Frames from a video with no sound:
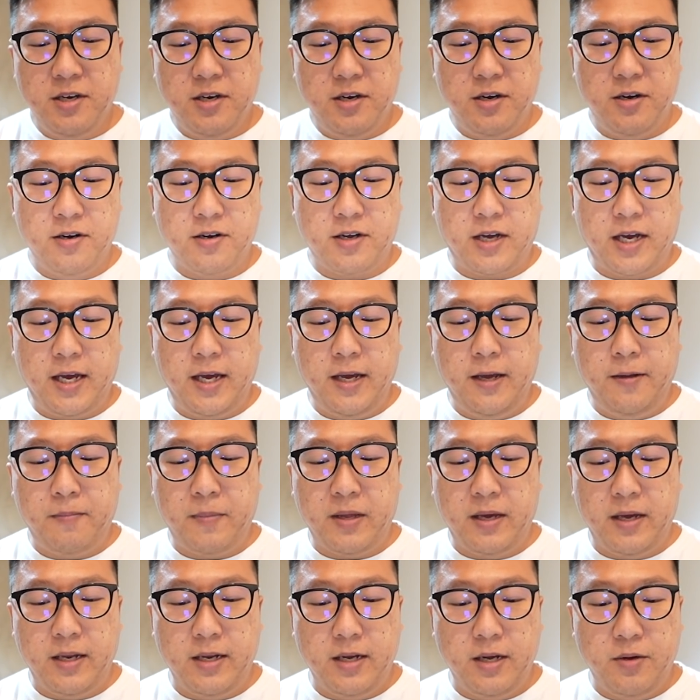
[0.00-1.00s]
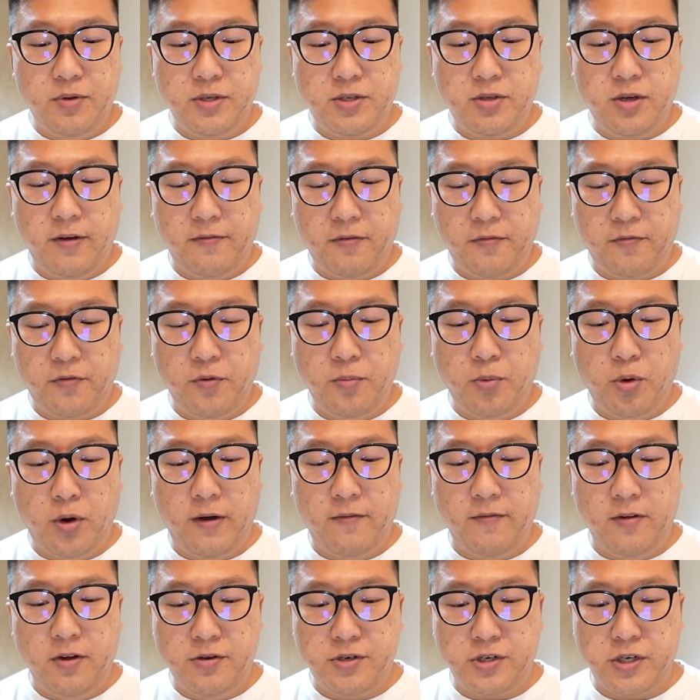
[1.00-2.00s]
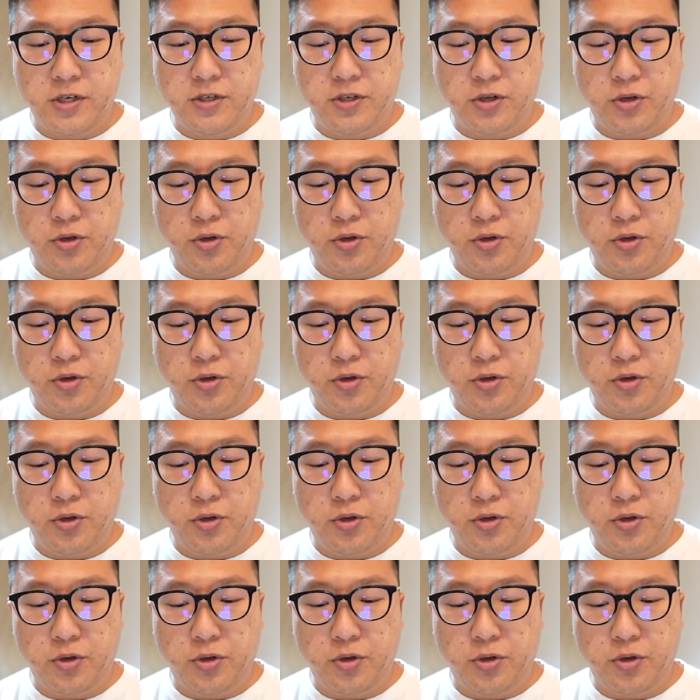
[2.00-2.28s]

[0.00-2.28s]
Okay, and we still have a few more evolutions to